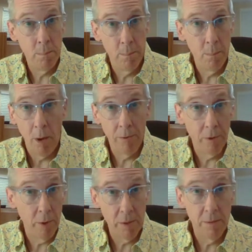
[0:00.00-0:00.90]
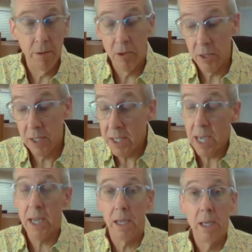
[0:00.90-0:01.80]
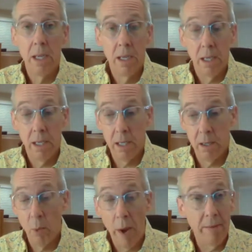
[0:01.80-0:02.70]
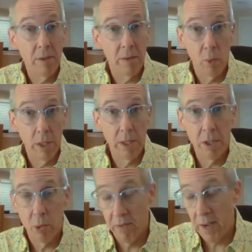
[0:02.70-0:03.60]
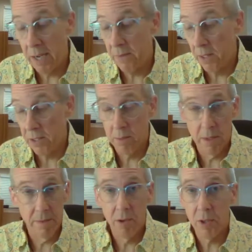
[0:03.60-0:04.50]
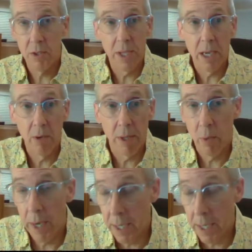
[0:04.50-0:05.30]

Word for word: both during the first and second uh, waves of religious revivalism, the first and second Great